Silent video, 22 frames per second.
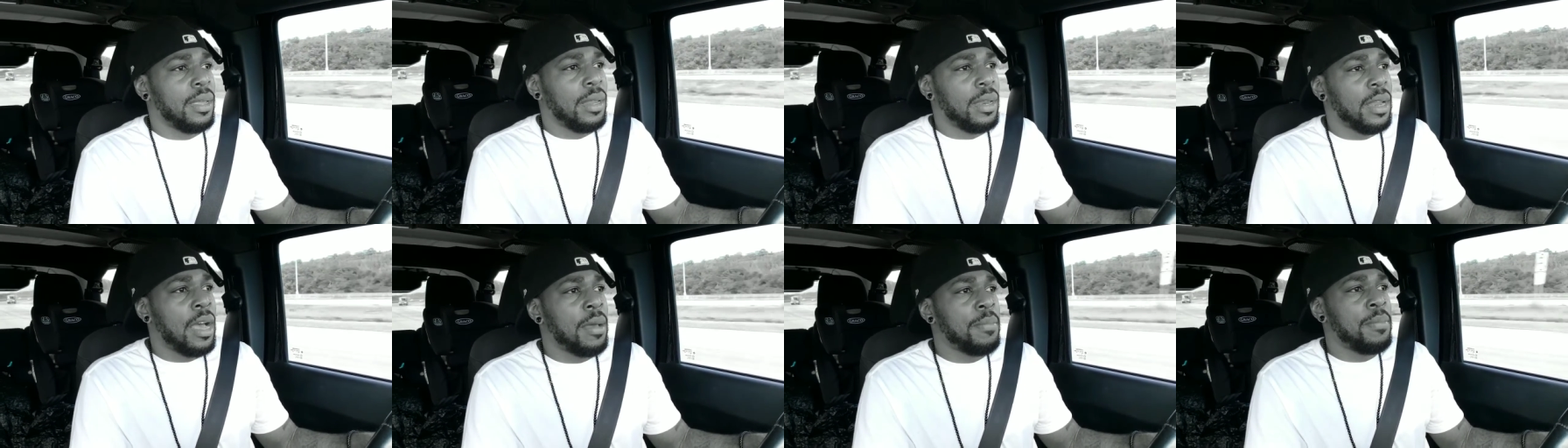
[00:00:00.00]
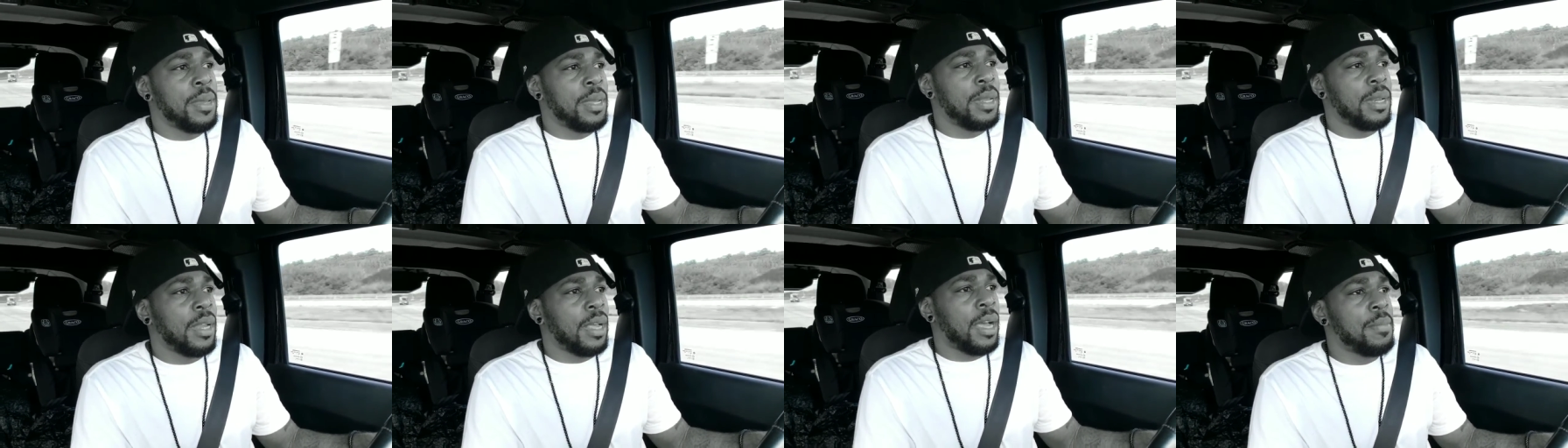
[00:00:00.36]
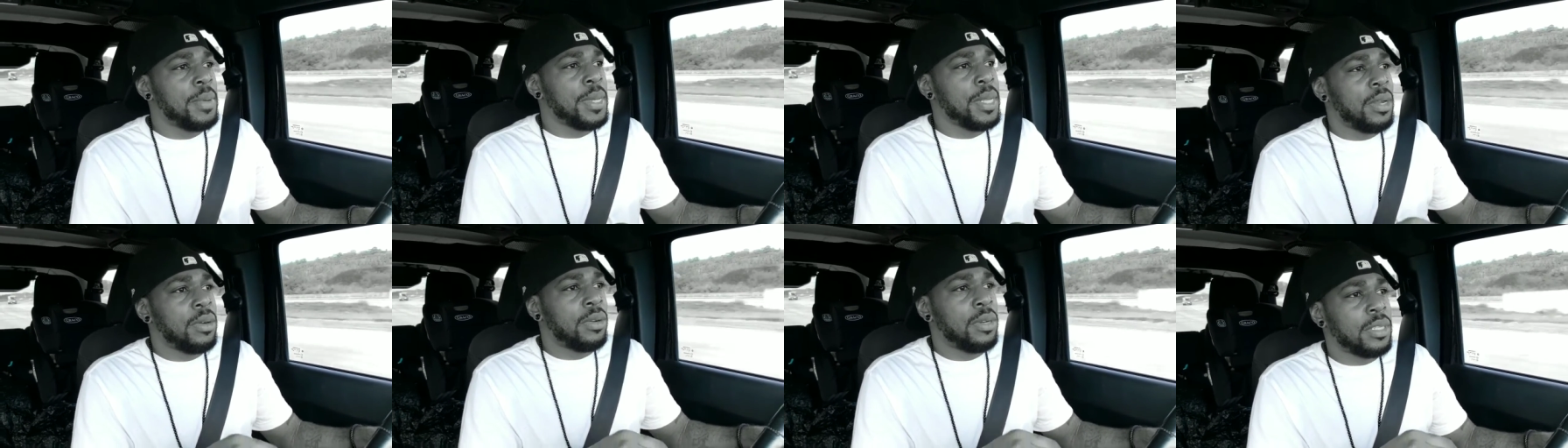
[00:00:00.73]
Now I've
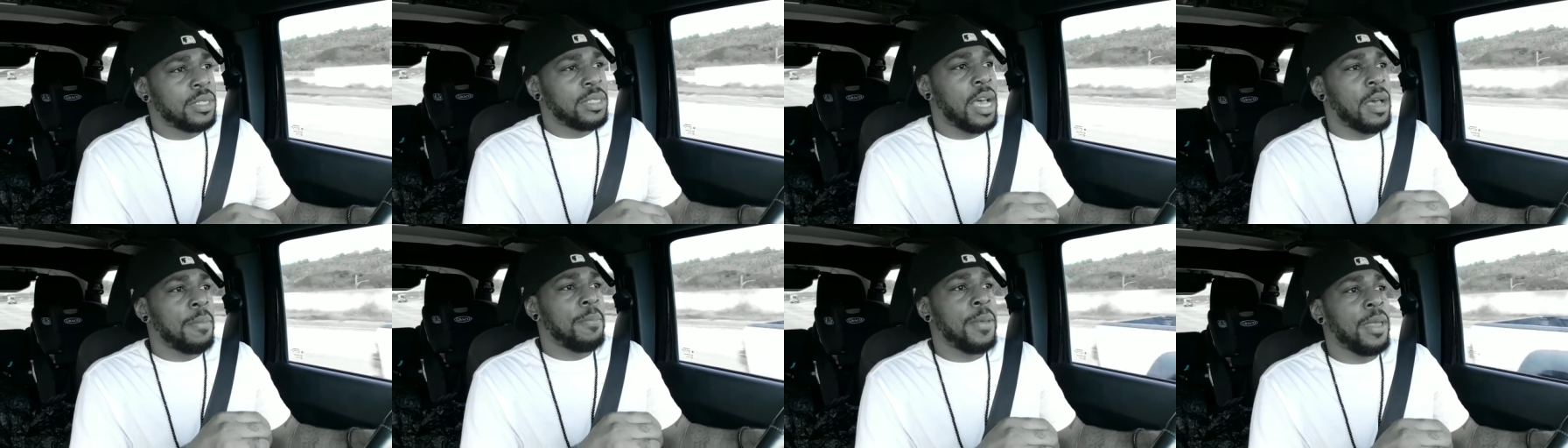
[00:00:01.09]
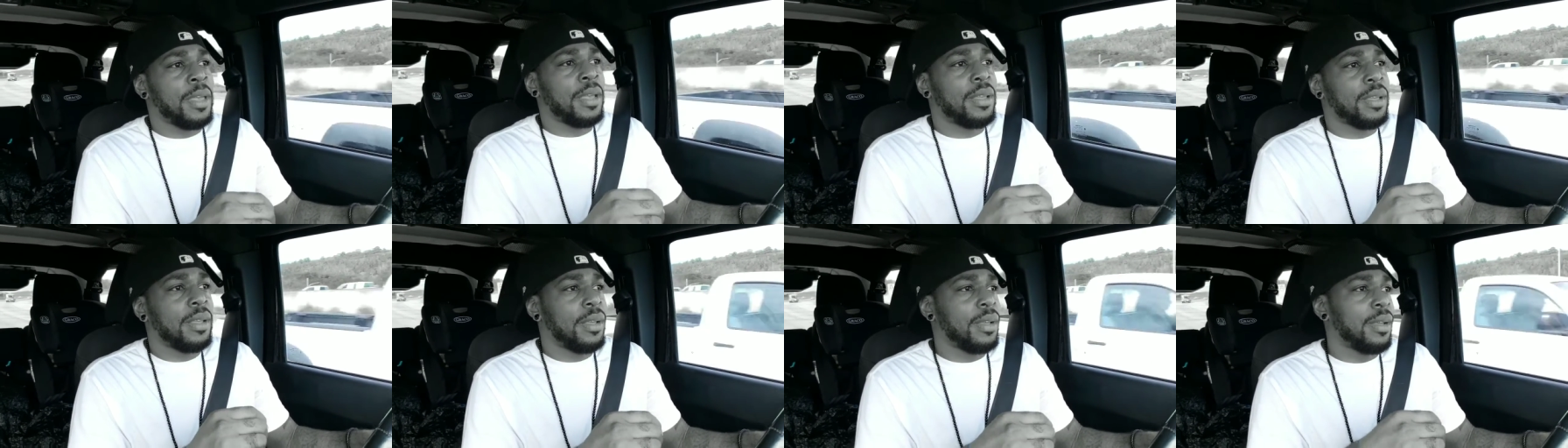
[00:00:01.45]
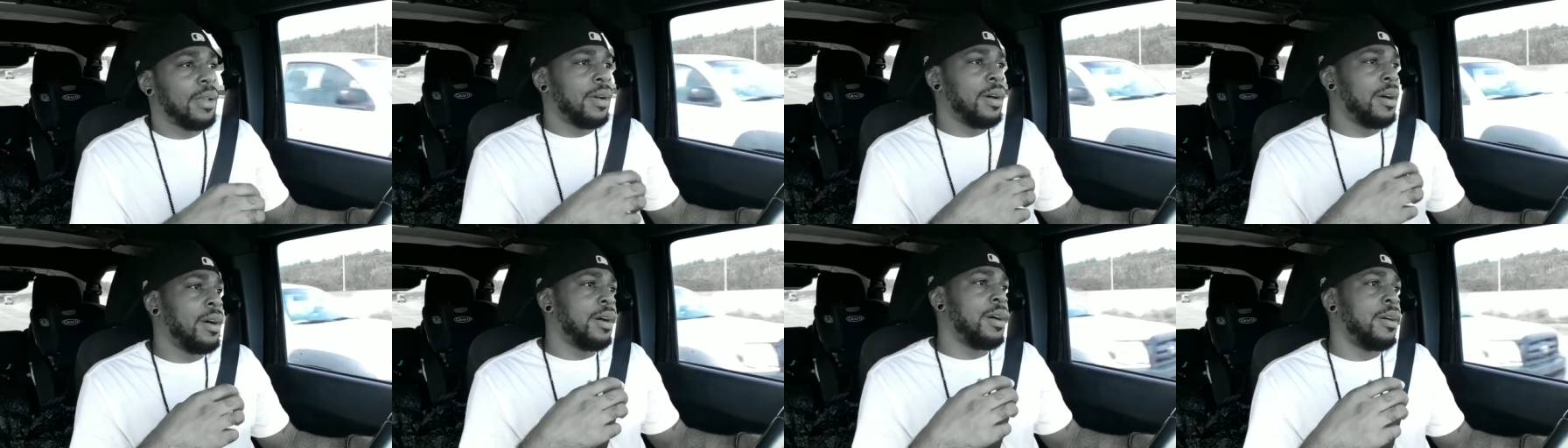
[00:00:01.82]
been on the topic
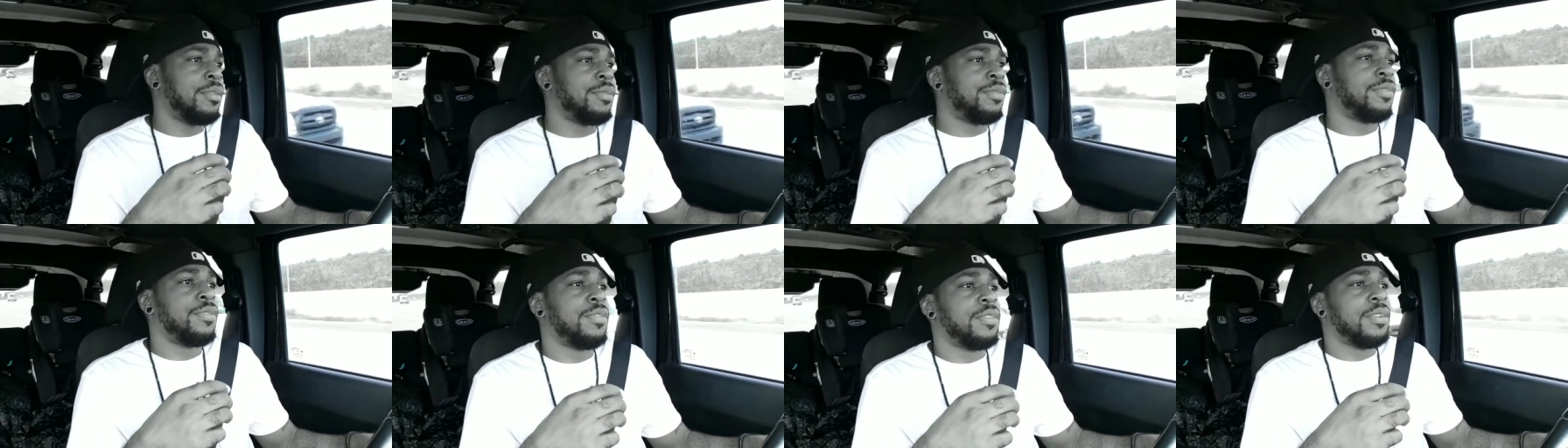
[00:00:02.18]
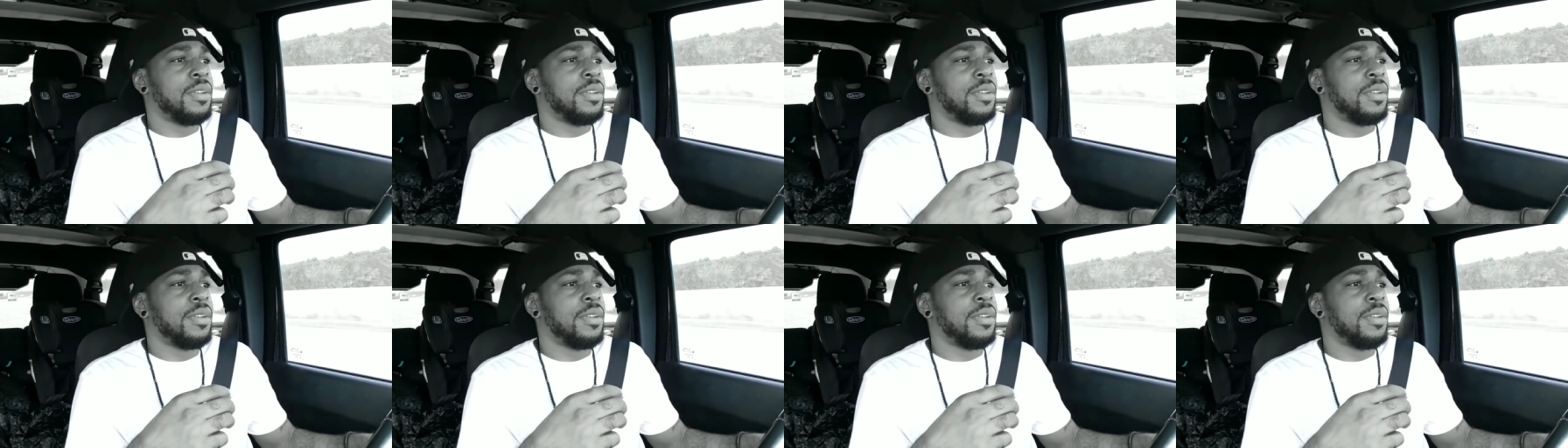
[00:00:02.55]
of